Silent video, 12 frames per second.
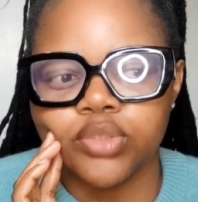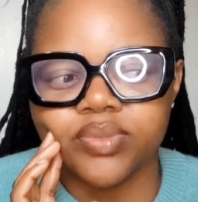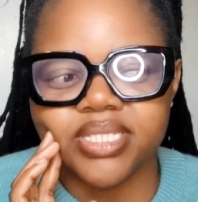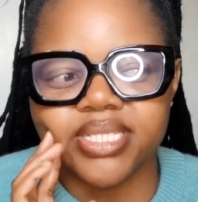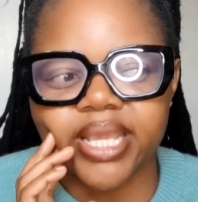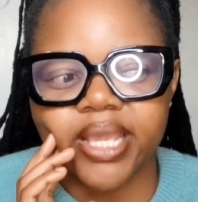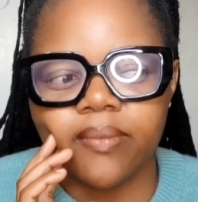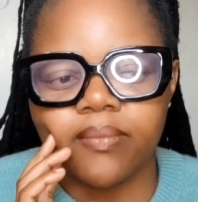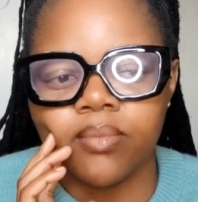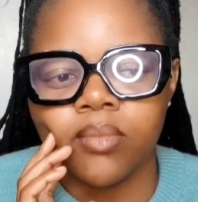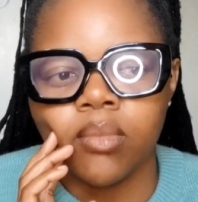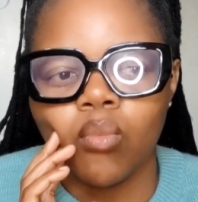Do we see?
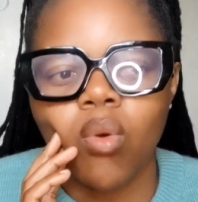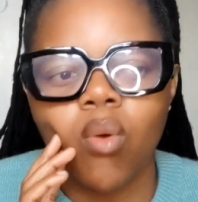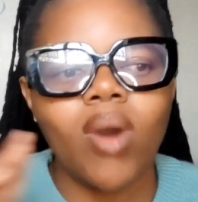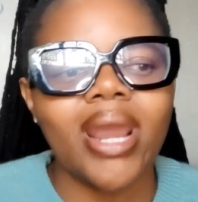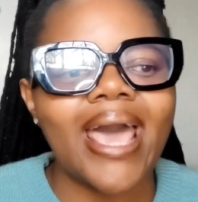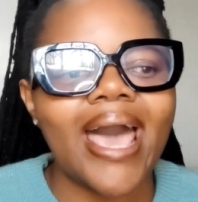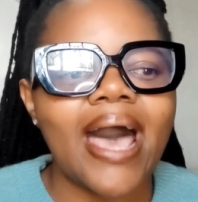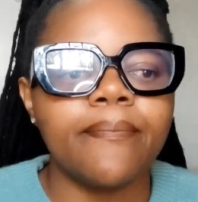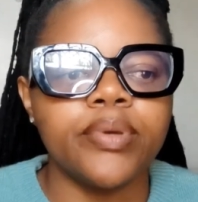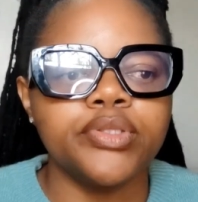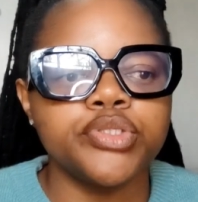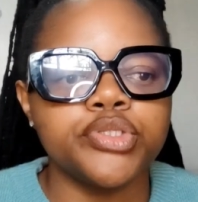What
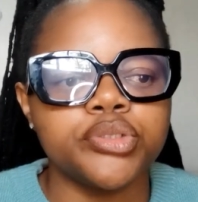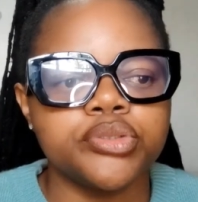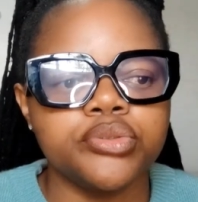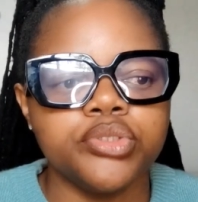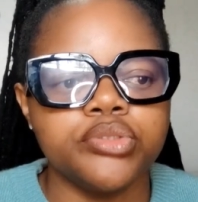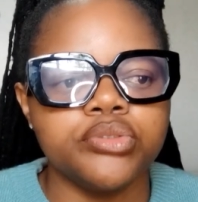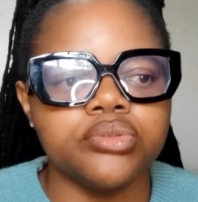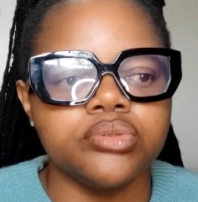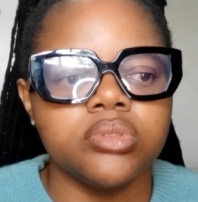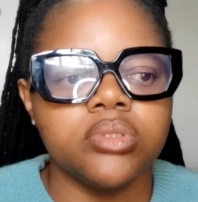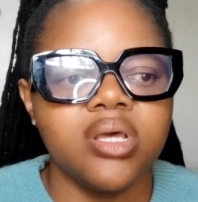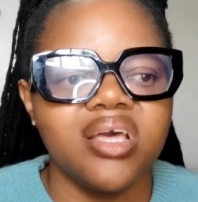happens to
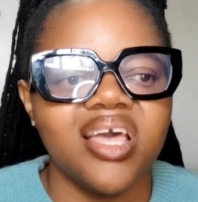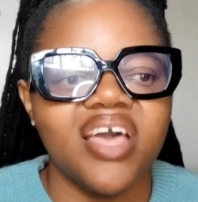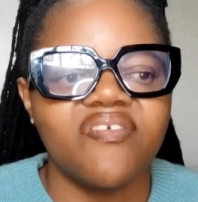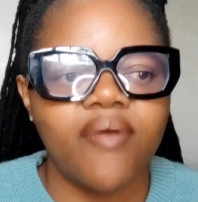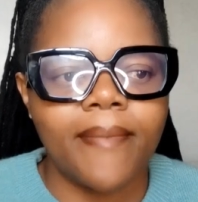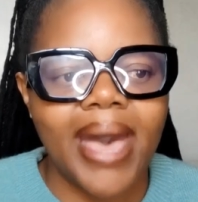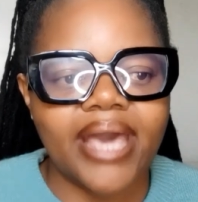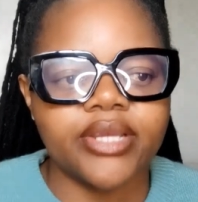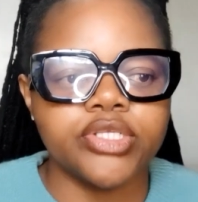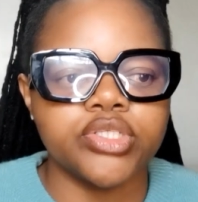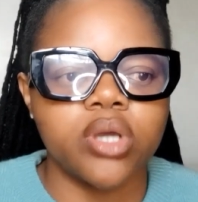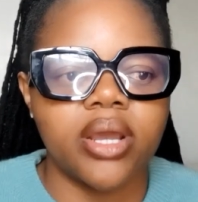you if a
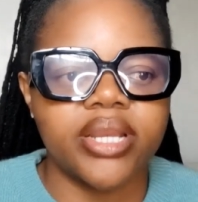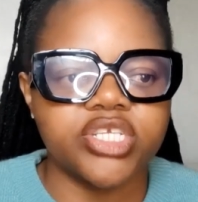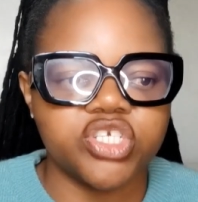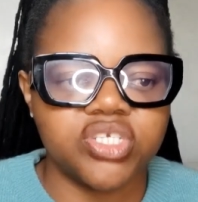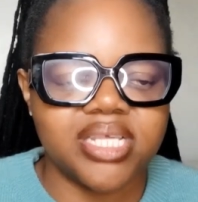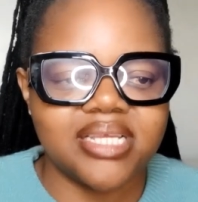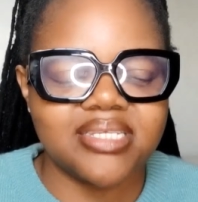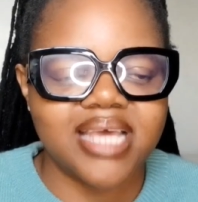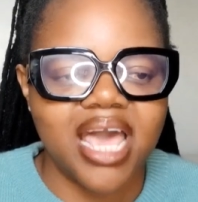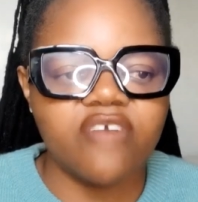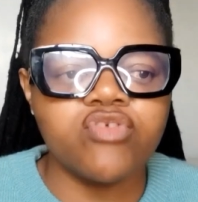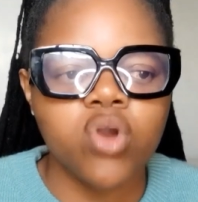man is not at your
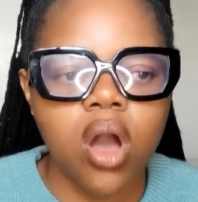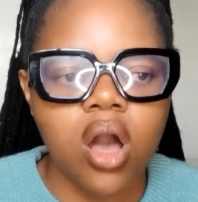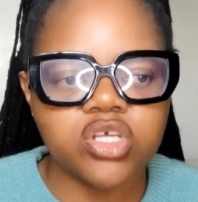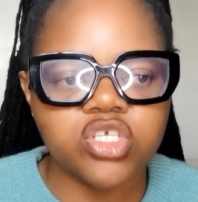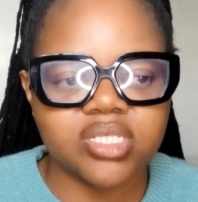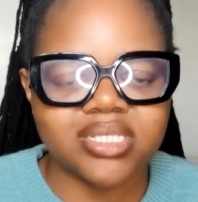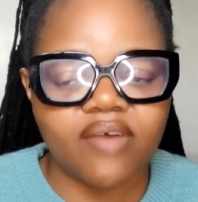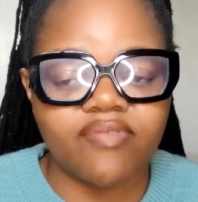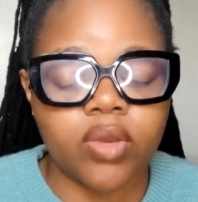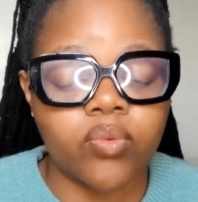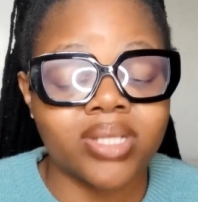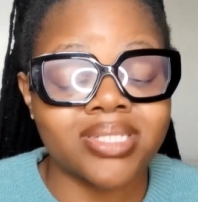center? Have you asked
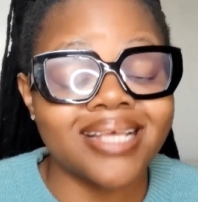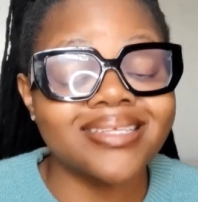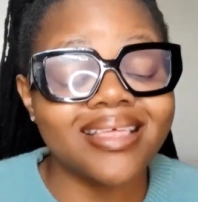yourself that question?